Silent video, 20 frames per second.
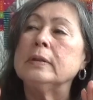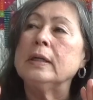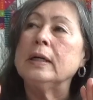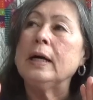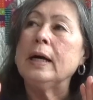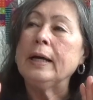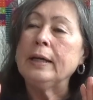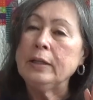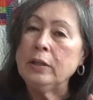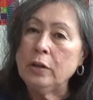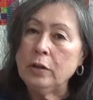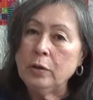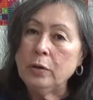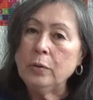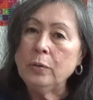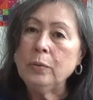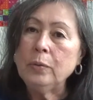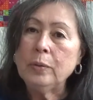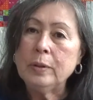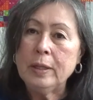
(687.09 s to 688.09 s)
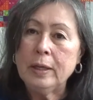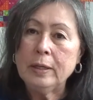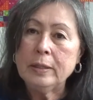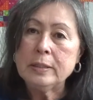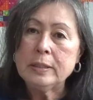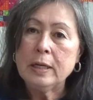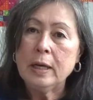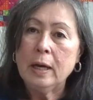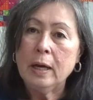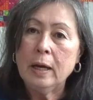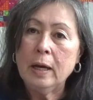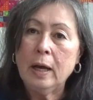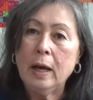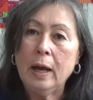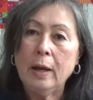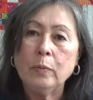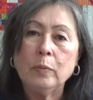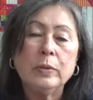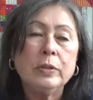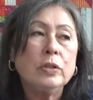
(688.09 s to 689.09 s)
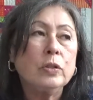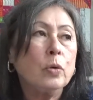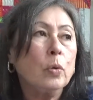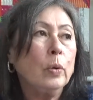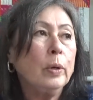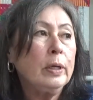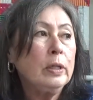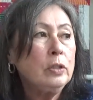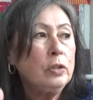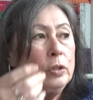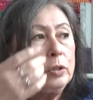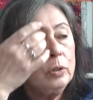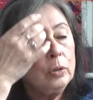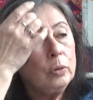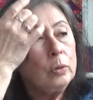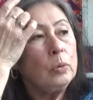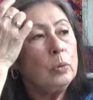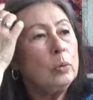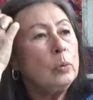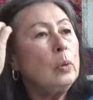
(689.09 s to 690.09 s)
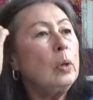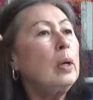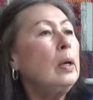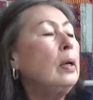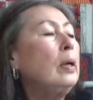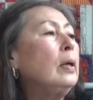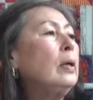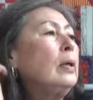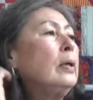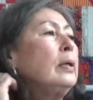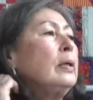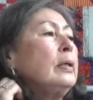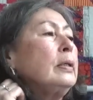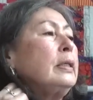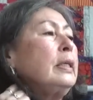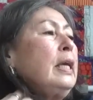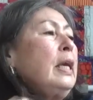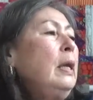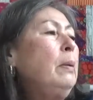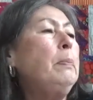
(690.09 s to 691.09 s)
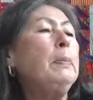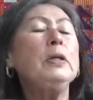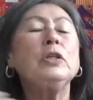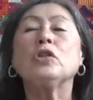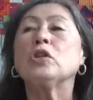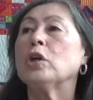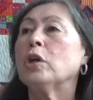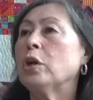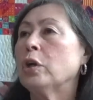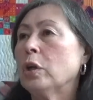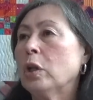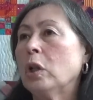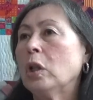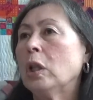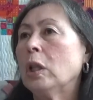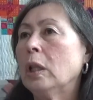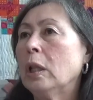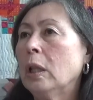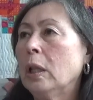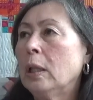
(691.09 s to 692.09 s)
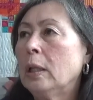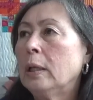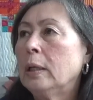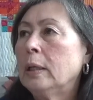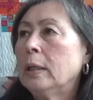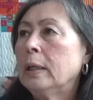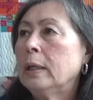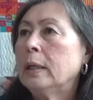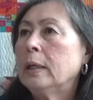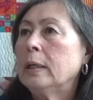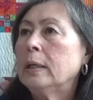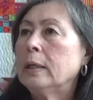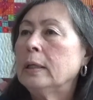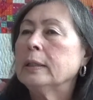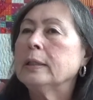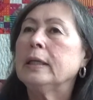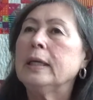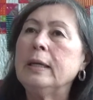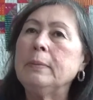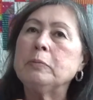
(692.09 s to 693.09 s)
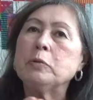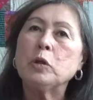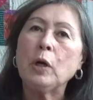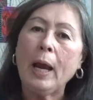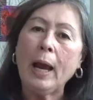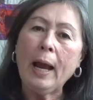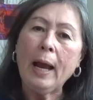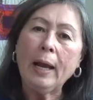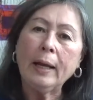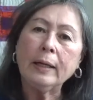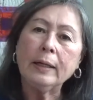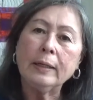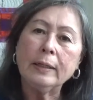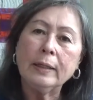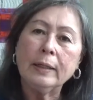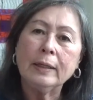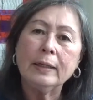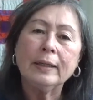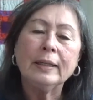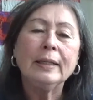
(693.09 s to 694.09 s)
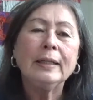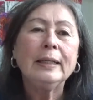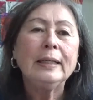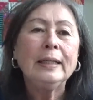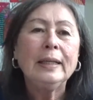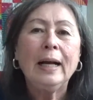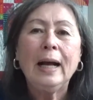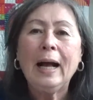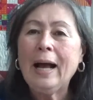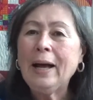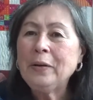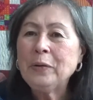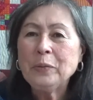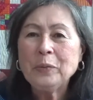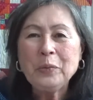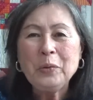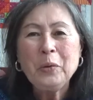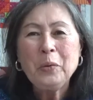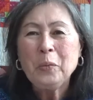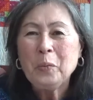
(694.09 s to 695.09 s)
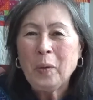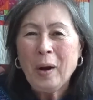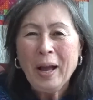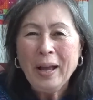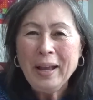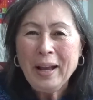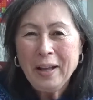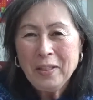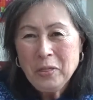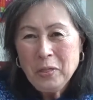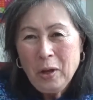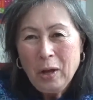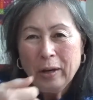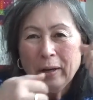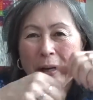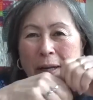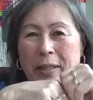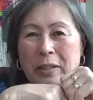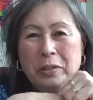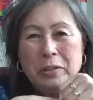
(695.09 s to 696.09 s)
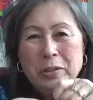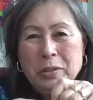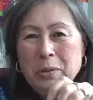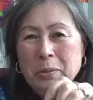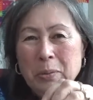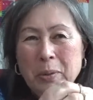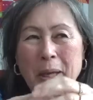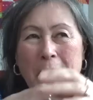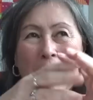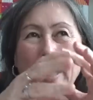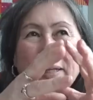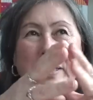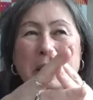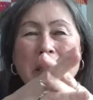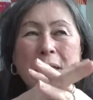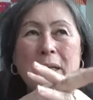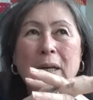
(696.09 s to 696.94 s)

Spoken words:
I know that I was going to keep a journal, keep track. I don't know why I thought I could do that.